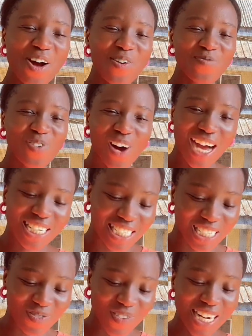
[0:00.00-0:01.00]
But
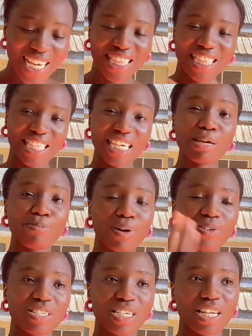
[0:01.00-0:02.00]
actually, when I think
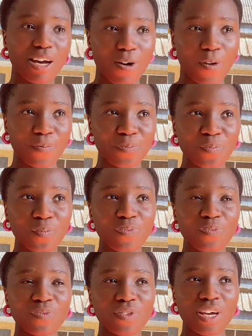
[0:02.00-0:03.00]
about it now,
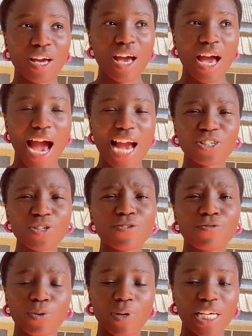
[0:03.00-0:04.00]
I just
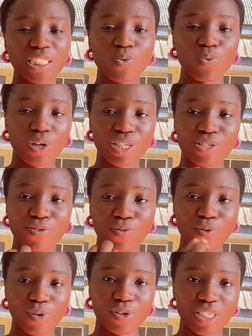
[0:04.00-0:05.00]
feel like the words of
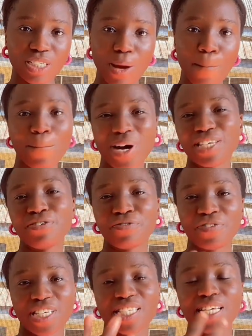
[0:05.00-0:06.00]
God
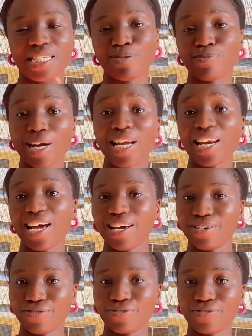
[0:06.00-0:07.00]
manifested in my
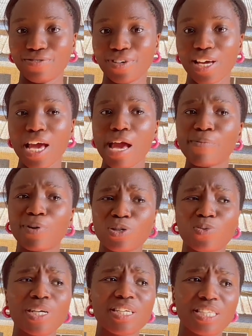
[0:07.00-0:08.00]
life. Because
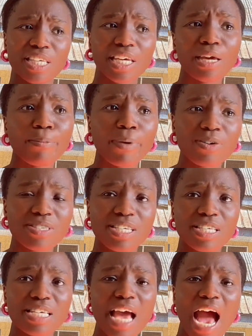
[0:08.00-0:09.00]
when you think about
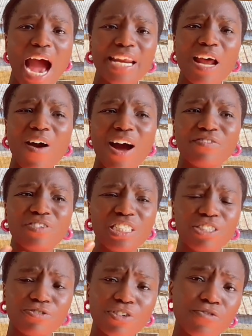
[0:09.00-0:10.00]
it, I now have a
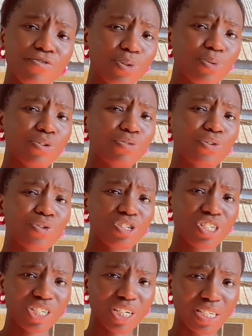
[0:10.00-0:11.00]
different view of
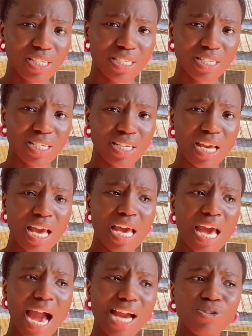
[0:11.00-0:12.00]
Christianity.
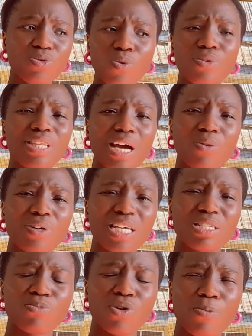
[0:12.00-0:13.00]
I know now that
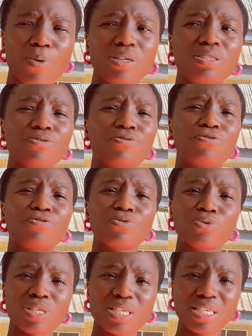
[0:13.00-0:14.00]
it's more about the
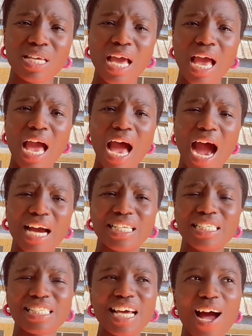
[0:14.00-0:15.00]
fruits.
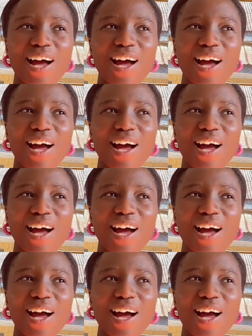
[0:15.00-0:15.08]
And